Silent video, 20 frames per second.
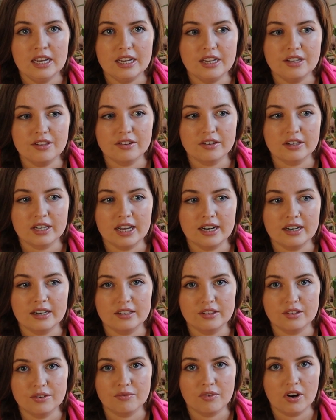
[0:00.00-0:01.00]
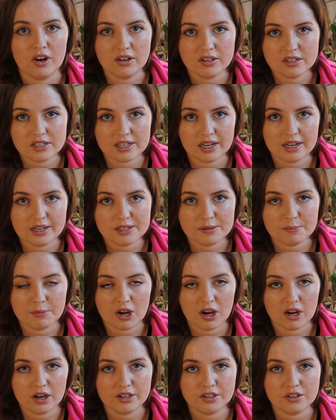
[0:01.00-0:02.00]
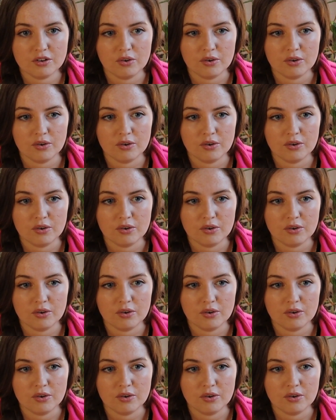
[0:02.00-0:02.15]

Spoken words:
either getting the wrong size pot,